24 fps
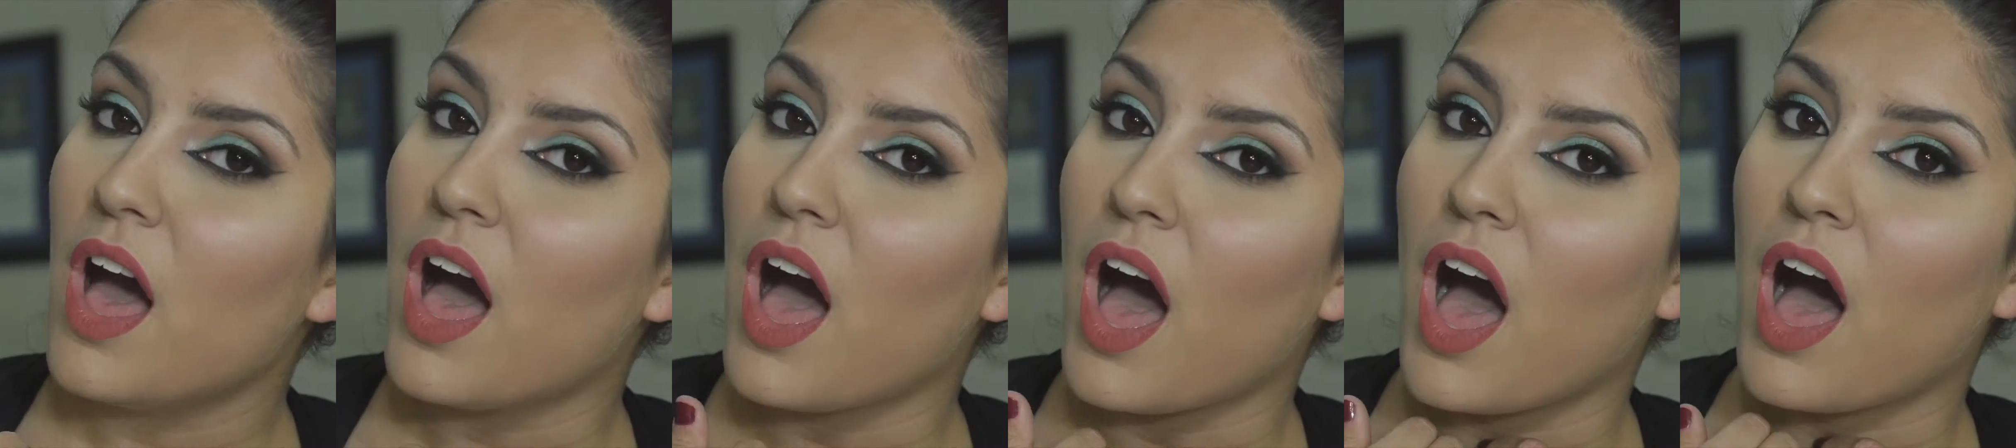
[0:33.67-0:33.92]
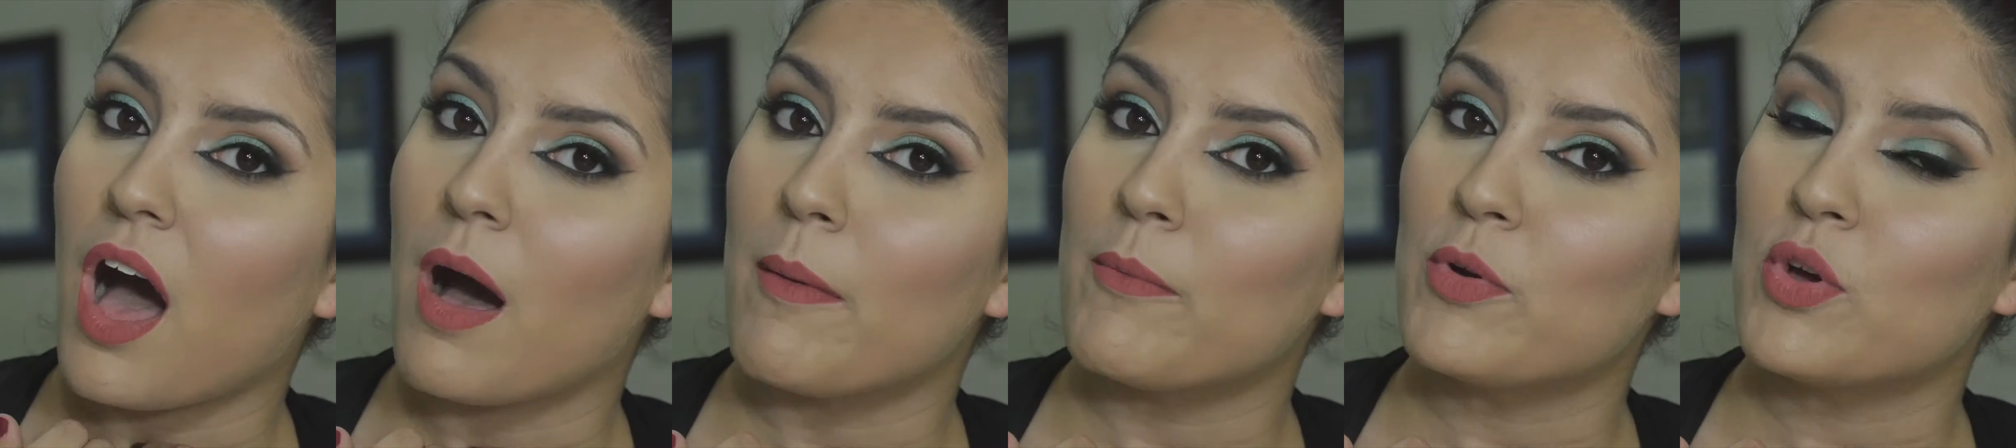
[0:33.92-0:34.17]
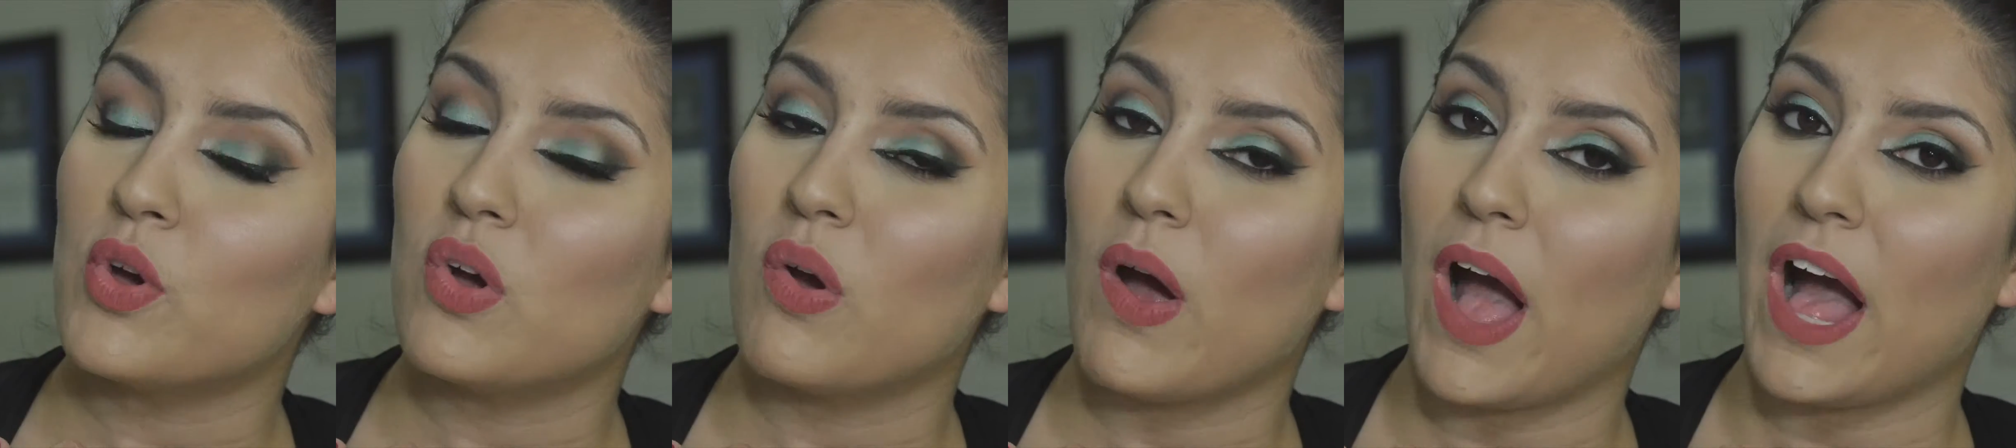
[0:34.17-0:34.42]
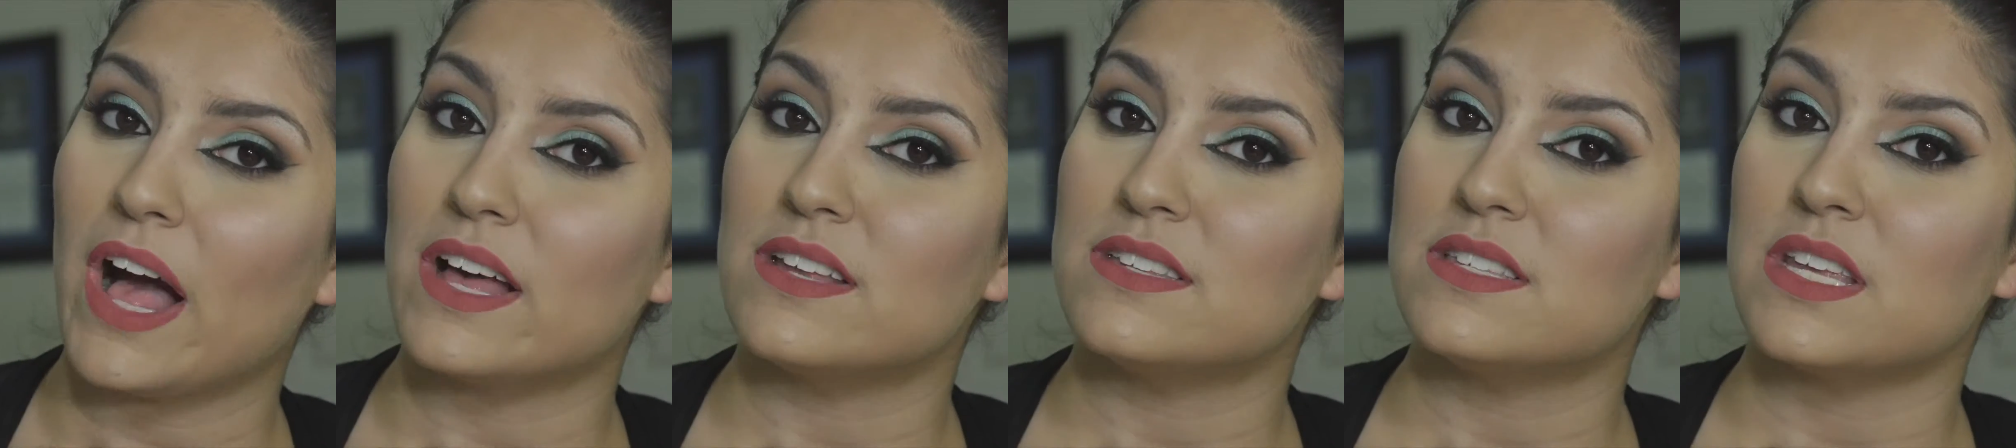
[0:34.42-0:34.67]
who
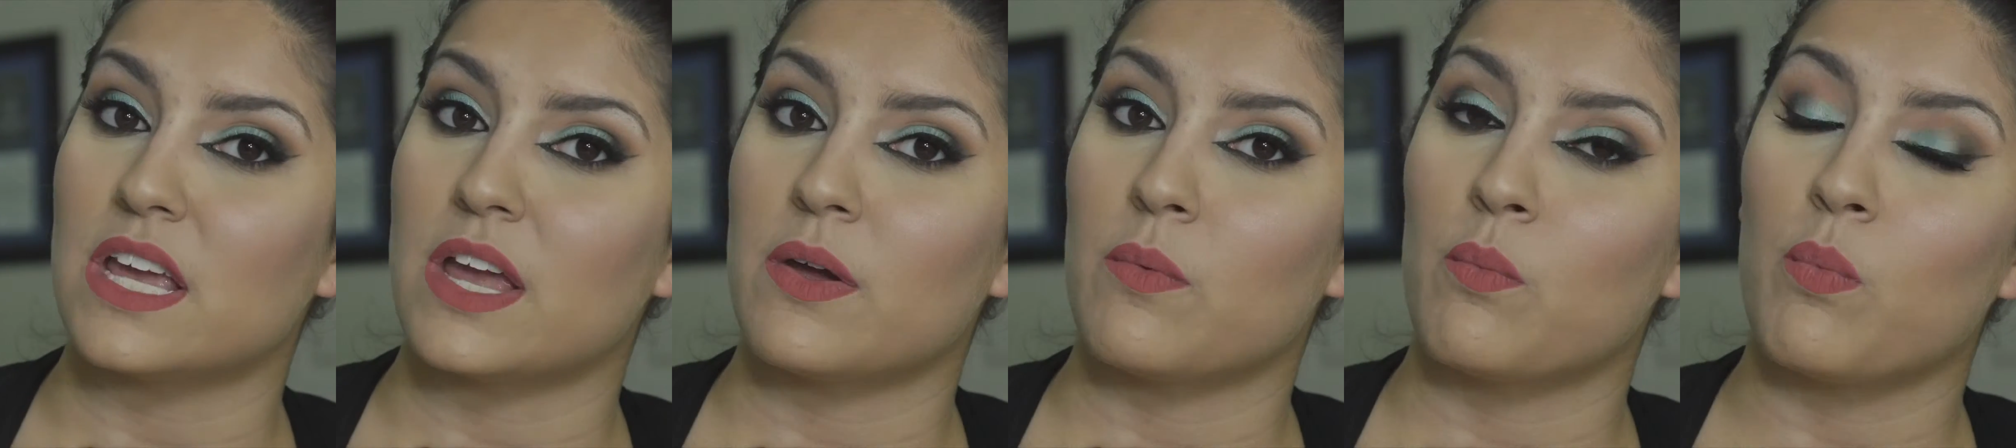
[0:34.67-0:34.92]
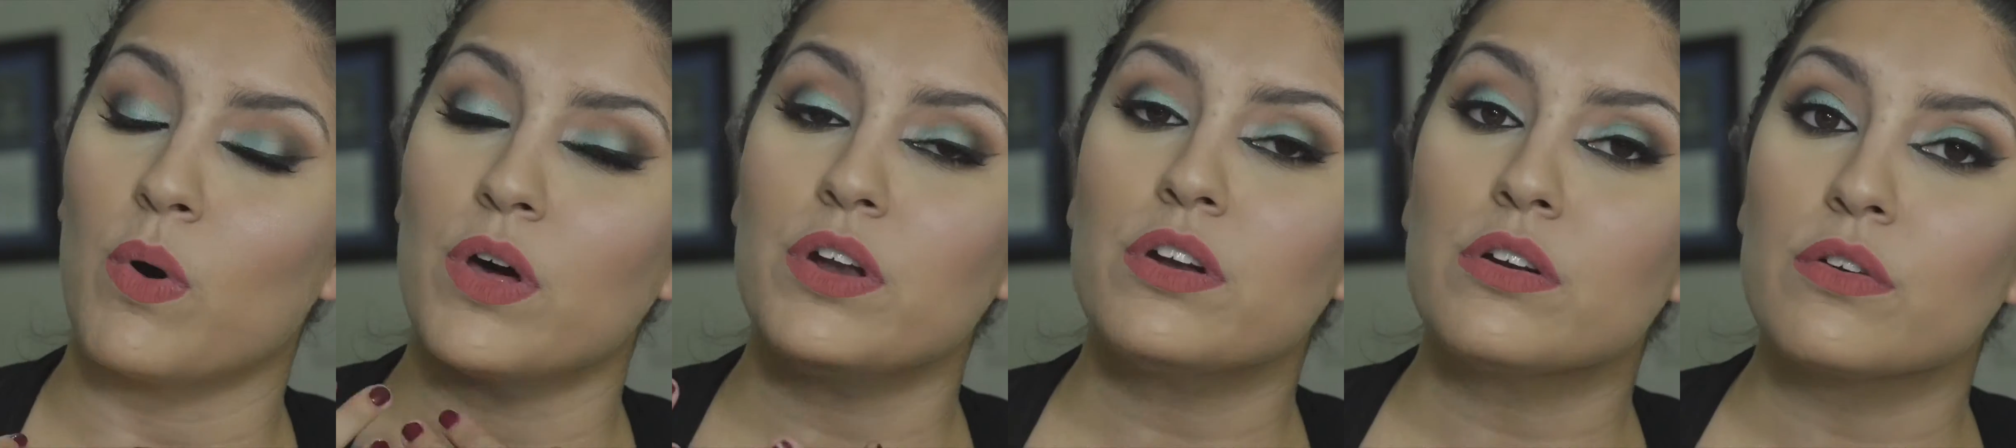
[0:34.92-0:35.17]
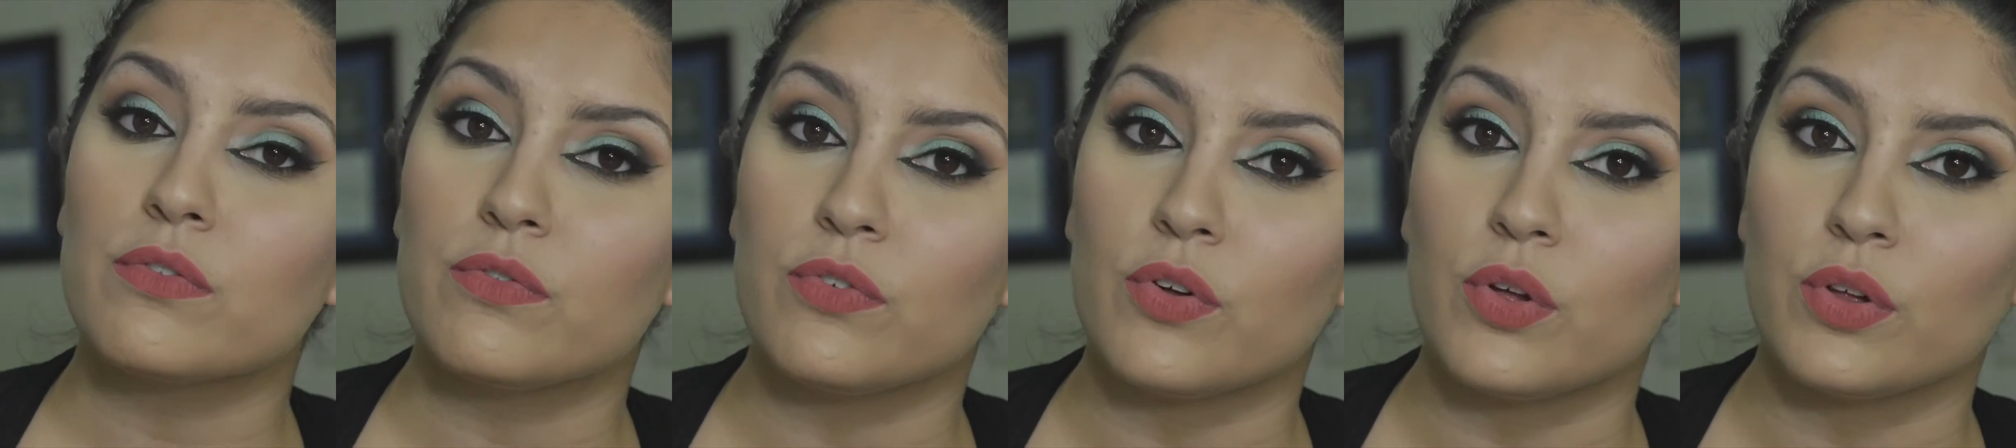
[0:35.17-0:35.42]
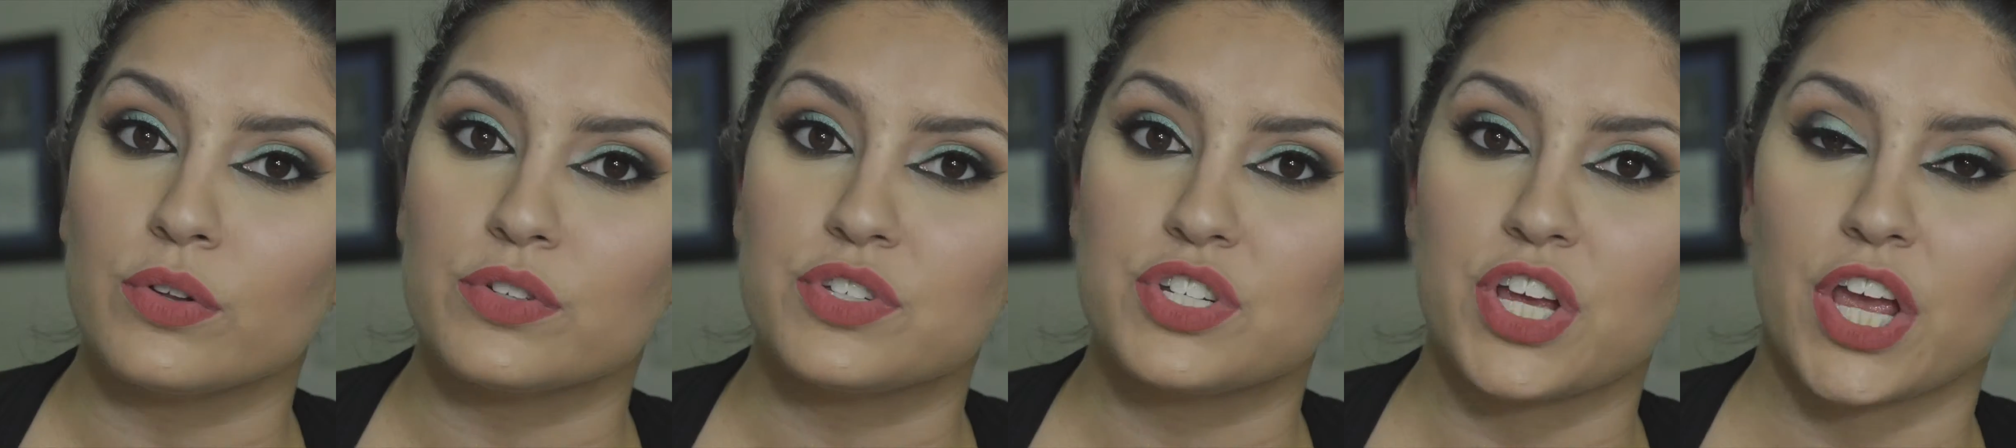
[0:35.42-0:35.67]
has a
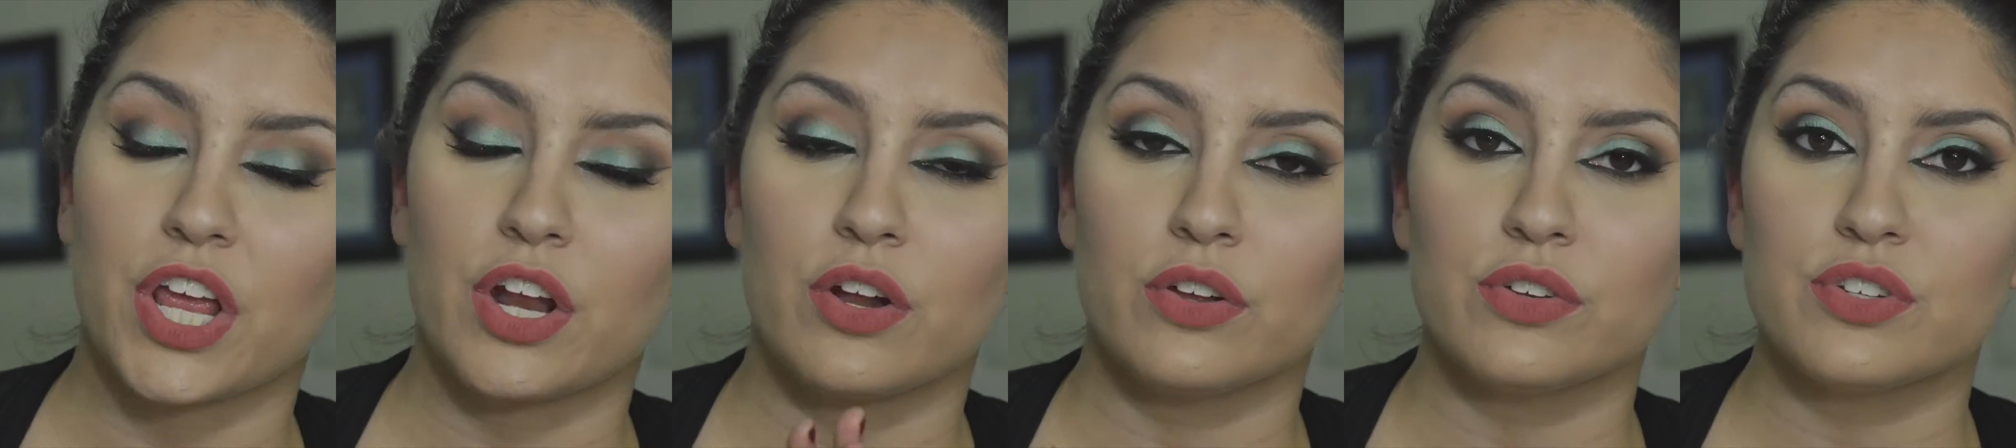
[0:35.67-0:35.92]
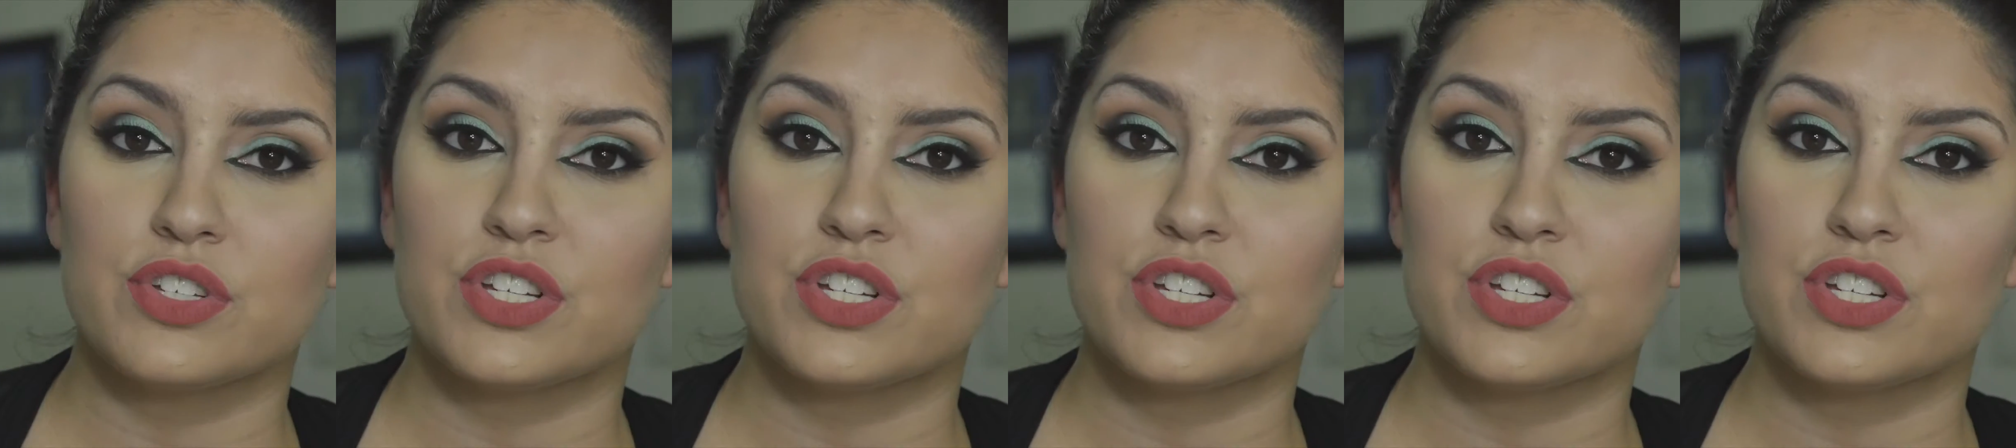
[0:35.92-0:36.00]
wonderful channel.